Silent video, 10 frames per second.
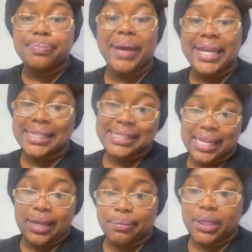bank
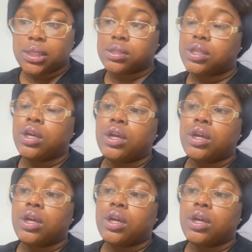statements.